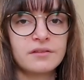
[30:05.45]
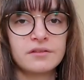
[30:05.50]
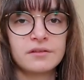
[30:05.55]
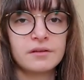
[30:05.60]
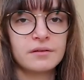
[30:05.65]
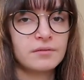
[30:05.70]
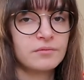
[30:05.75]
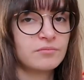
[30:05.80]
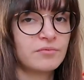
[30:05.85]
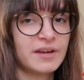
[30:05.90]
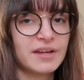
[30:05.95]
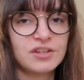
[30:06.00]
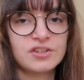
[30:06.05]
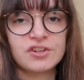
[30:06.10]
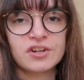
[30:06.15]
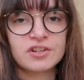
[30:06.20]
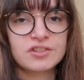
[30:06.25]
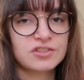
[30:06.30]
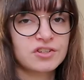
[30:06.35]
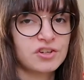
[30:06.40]
the like
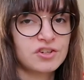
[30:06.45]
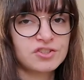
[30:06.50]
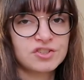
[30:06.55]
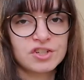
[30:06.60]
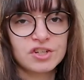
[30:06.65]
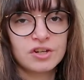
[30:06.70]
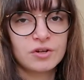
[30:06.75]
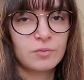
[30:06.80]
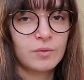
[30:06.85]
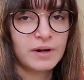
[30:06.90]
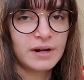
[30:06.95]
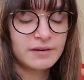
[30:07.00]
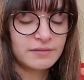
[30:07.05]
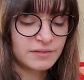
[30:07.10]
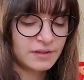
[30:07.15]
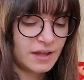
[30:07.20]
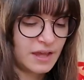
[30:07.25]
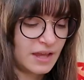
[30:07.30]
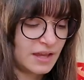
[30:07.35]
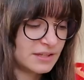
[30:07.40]
your excursion, whatever
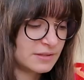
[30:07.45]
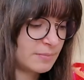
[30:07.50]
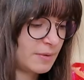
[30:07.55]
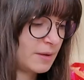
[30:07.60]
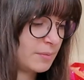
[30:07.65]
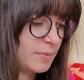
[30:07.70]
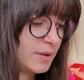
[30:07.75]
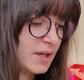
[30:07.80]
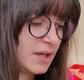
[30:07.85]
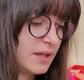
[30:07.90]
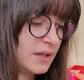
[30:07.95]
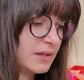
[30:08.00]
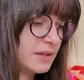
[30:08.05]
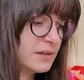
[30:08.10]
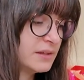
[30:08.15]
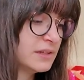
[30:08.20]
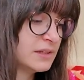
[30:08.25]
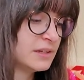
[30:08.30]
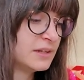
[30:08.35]
the case may be,